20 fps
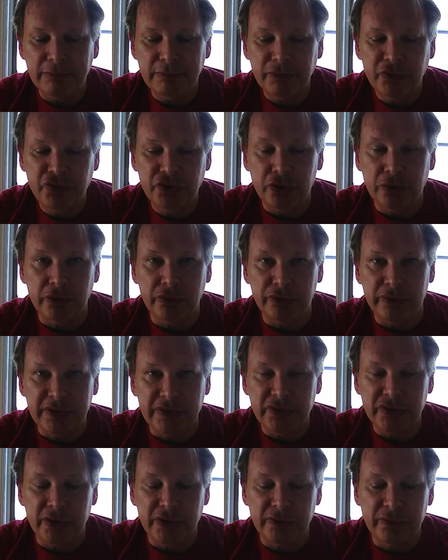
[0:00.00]
surgery.
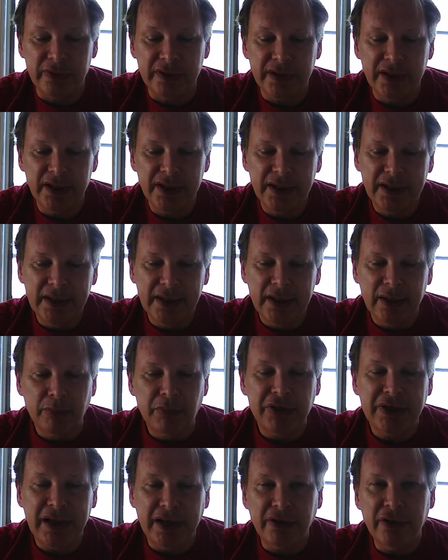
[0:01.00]
But
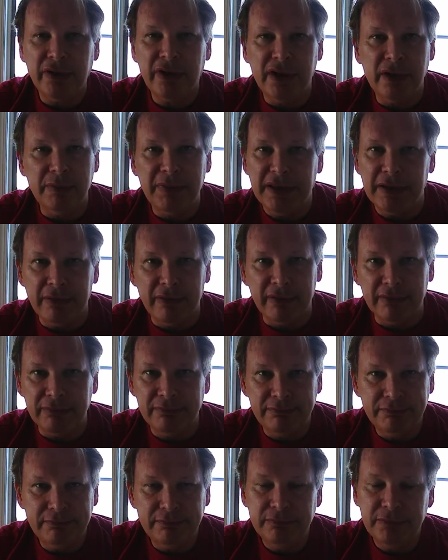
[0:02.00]
yeah, you're going to be there
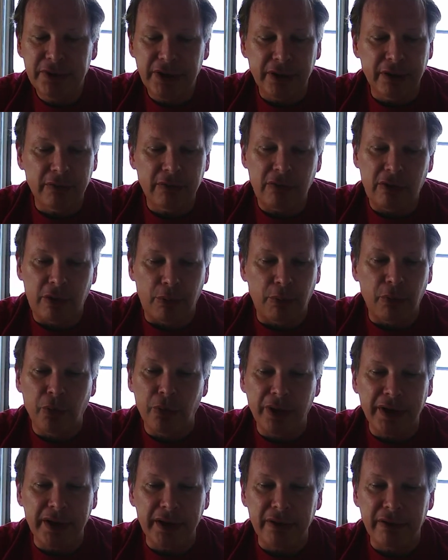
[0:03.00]
all
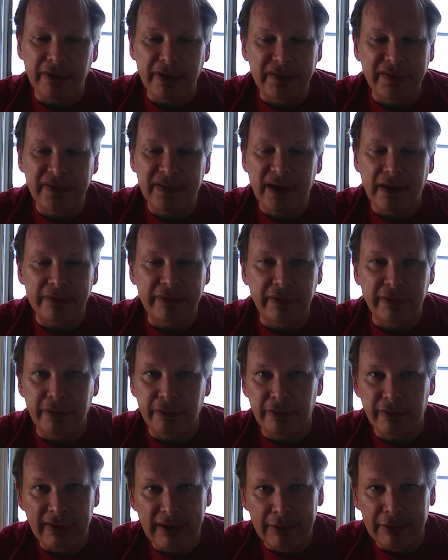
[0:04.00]
morning or into the afternoon or
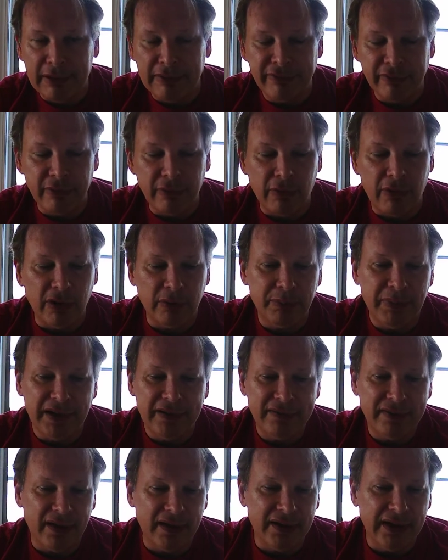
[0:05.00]
however long based
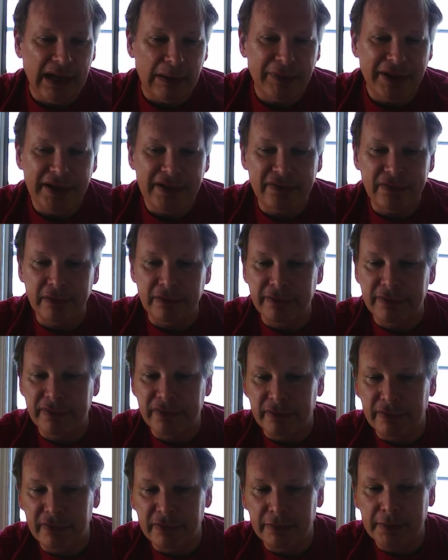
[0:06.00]
on how many surgeries they're
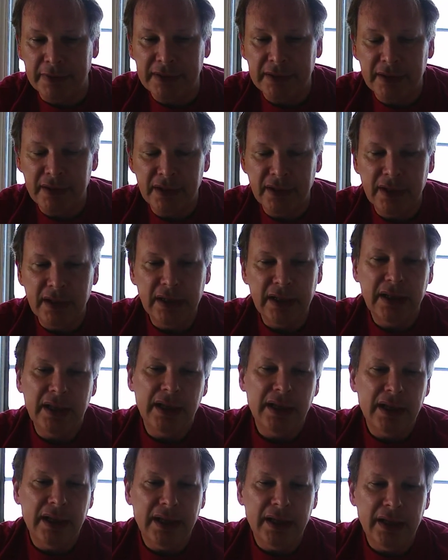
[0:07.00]
doing.
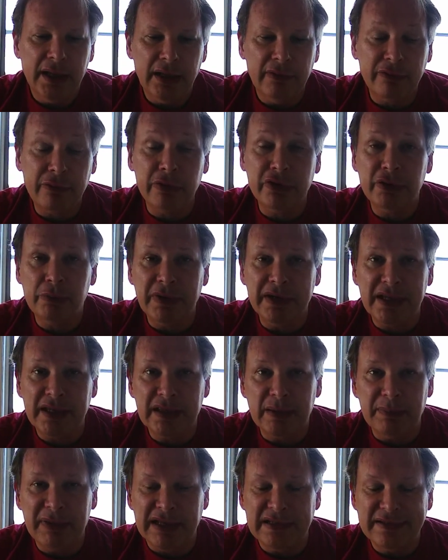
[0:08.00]
And of course you want to get the
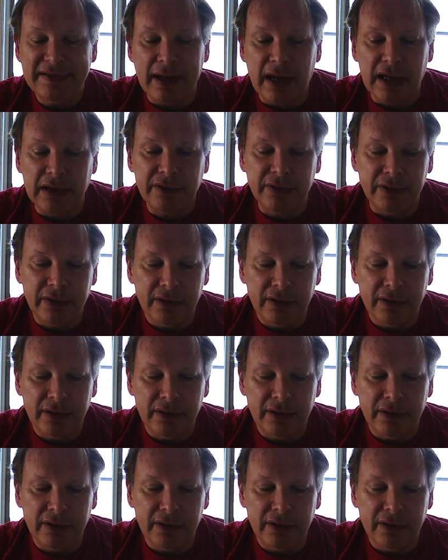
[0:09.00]
best doctor.